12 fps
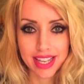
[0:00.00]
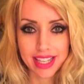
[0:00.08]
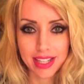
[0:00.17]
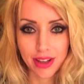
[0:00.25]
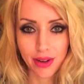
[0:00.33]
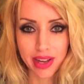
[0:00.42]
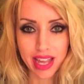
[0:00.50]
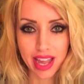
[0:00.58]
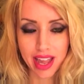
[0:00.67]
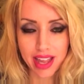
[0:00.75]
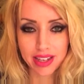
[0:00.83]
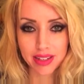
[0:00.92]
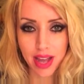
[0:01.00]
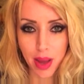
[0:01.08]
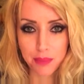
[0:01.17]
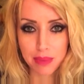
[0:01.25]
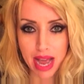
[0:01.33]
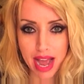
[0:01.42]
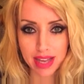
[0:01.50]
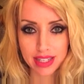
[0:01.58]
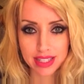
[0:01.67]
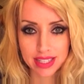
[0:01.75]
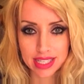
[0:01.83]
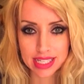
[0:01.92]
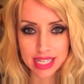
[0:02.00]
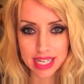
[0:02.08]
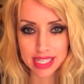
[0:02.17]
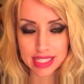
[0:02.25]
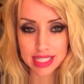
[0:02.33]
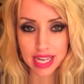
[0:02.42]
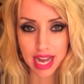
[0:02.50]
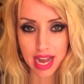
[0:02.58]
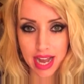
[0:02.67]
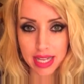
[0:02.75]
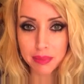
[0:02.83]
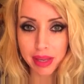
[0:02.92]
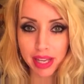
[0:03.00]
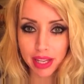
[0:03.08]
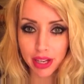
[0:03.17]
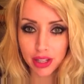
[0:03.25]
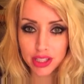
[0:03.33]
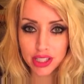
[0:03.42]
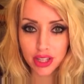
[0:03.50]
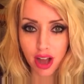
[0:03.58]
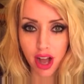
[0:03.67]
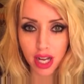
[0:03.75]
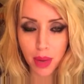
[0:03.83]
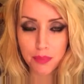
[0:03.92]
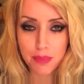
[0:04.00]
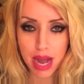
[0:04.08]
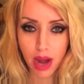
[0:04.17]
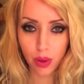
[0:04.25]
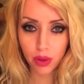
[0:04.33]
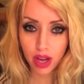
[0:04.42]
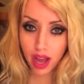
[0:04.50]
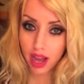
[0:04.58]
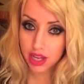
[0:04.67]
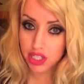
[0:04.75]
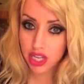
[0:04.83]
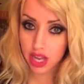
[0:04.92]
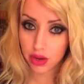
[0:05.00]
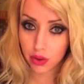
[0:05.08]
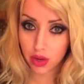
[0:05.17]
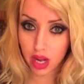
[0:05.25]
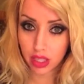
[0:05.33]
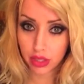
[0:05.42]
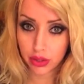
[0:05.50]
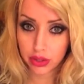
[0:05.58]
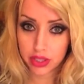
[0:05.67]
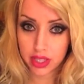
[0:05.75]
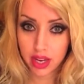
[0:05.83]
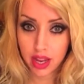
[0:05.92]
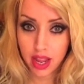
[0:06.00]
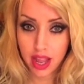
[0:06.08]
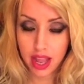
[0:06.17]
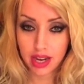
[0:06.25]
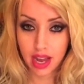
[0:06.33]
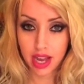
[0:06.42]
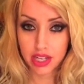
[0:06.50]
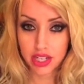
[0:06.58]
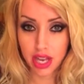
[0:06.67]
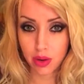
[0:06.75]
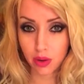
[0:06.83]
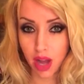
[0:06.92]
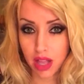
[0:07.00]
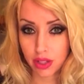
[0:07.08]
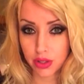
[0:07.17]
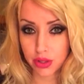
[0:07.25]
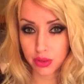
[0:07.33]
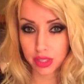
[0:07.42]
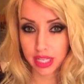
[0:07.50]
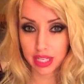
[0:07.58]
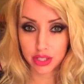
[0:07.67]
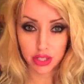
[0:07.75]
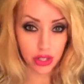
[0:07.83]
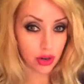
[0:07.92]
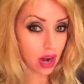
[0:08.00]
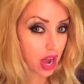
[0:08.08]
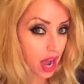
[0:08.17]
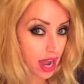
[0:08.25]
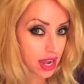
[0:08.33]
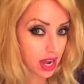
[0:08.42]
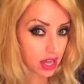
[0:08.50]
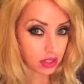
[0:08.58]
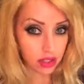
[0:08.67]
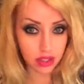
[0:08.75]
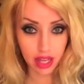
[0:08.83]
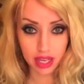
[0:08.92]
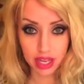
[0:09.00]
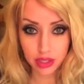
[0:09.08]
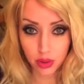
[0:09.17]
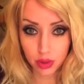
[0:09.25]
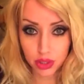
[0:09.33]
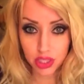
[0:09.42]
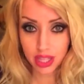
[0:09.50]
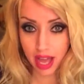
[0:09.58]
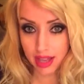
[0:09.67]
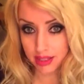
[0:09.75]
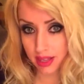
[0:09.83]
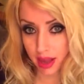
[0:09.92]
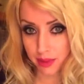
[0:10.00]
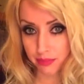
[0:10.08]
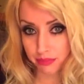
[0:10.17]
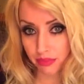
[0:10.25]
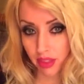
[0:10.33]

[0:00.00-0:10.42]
Hello again, I'm back and I am here to talk about eyeshadow colors and eyeshadow colors related to your eye color like I told you last time.